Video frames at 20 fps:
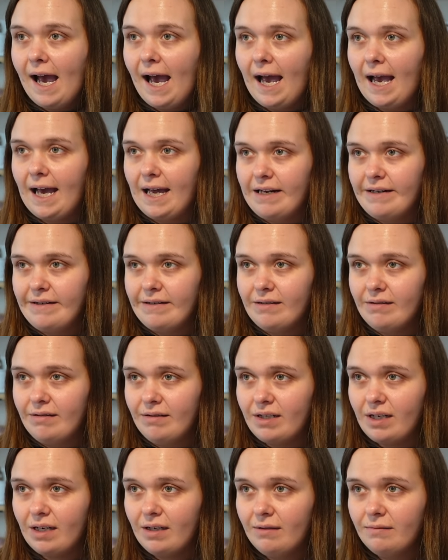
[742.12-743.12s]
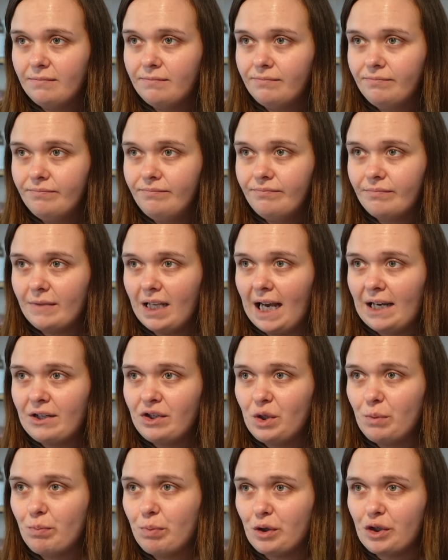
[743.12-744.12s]
and
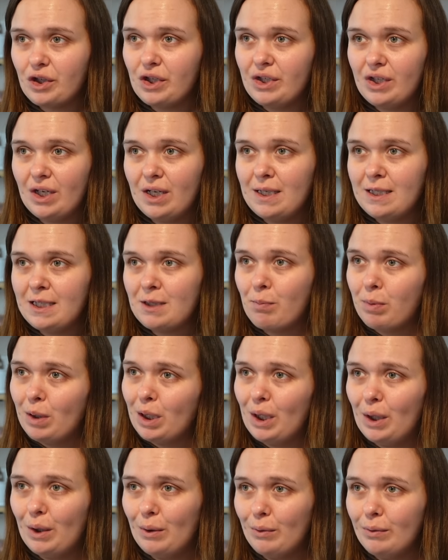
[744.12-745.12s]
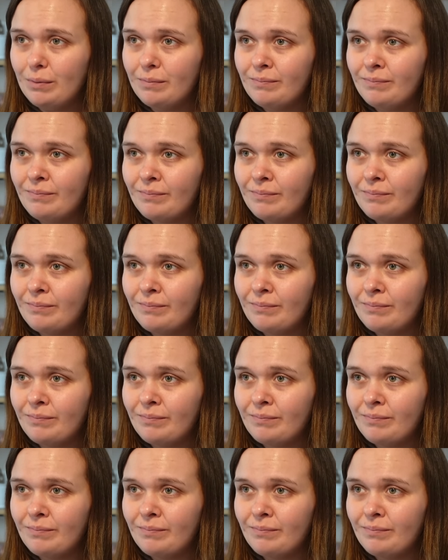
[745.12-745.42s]
as you brush it turns blue.